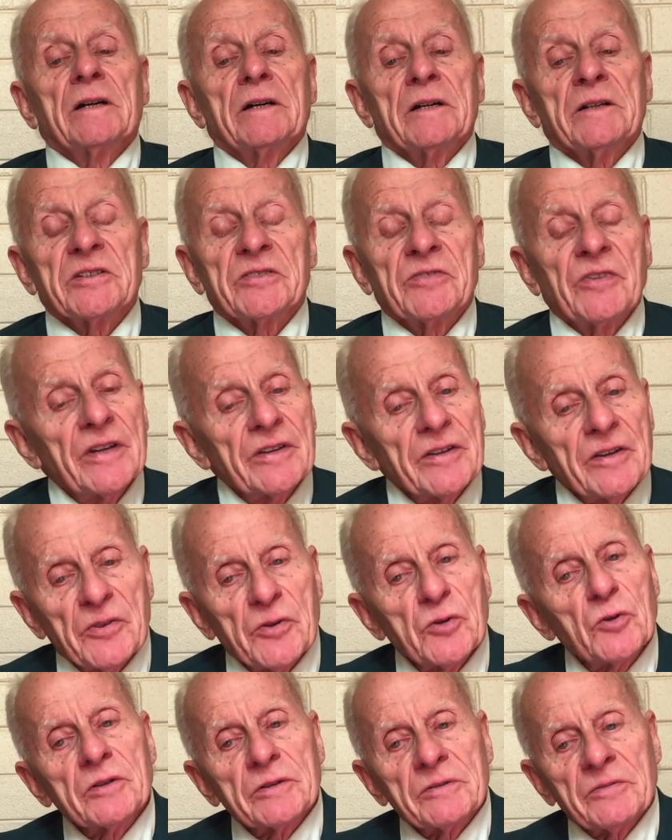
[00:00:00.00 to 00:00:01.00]
His father
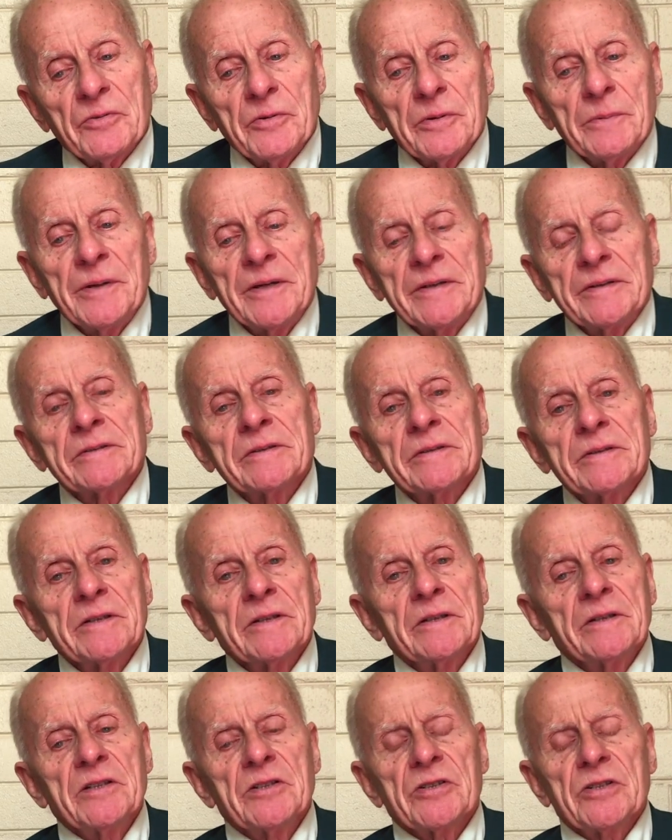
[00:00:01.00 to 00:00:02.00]
thought for a bit,
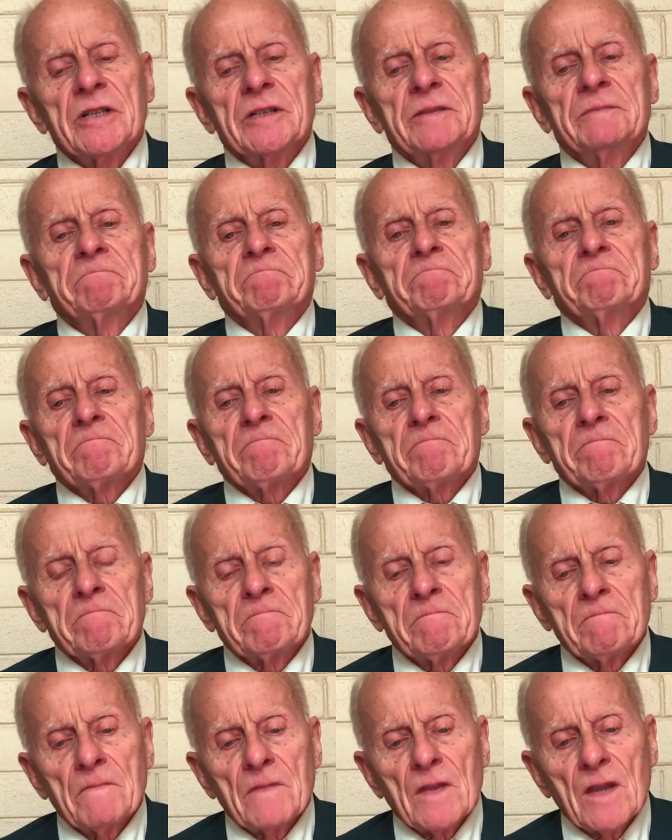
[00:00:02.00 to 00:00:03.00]
and he said,
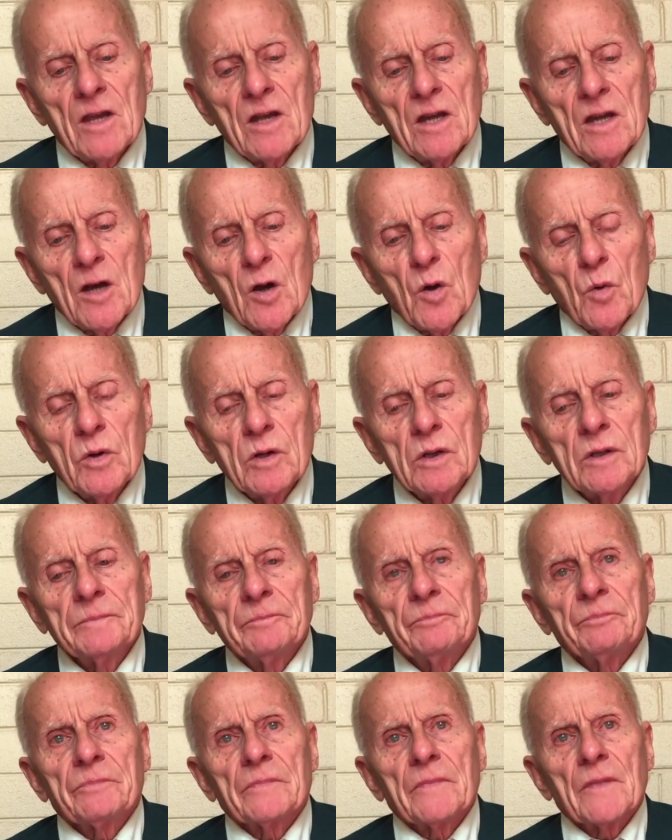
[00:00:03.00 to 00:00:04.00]
"Well,
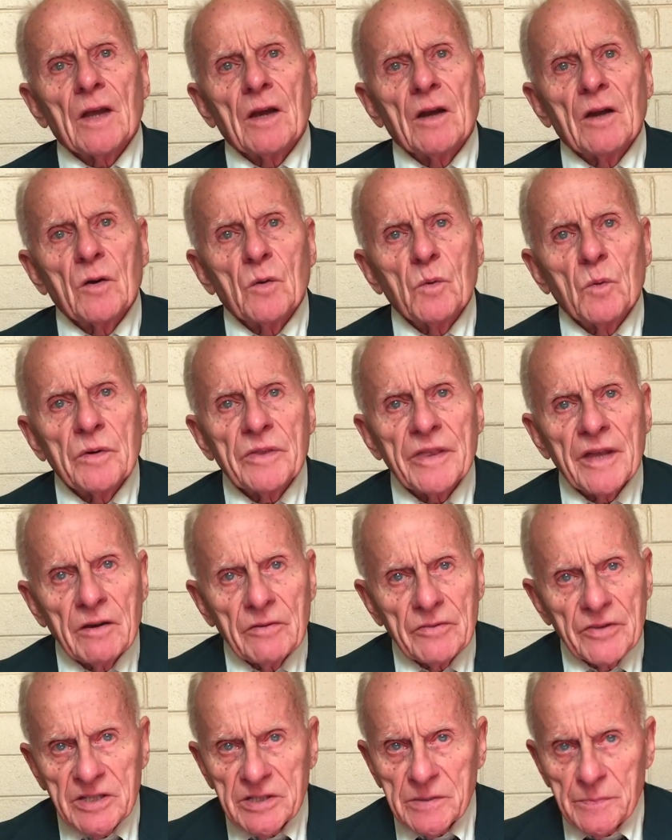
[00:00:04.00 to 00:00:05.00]

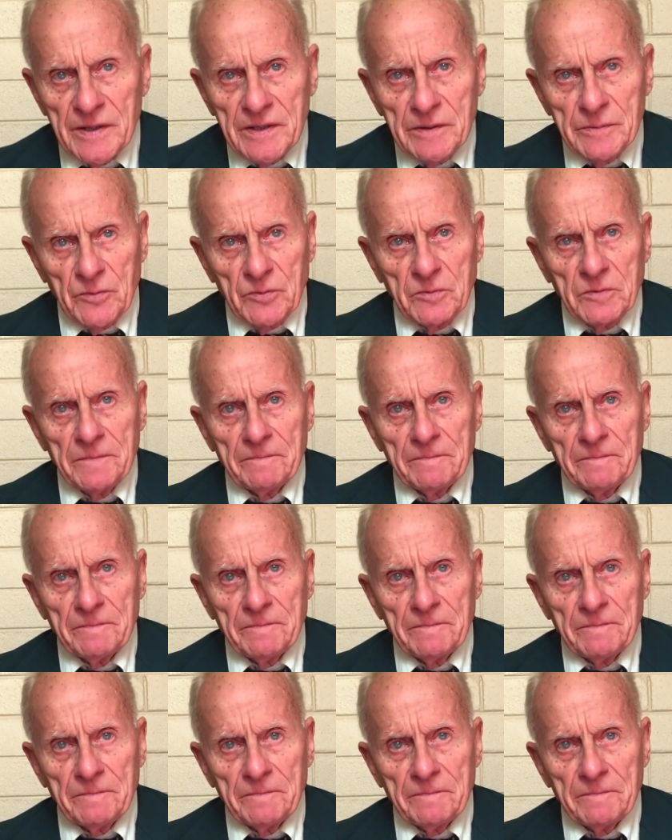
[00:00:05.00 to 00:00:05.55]
without these people,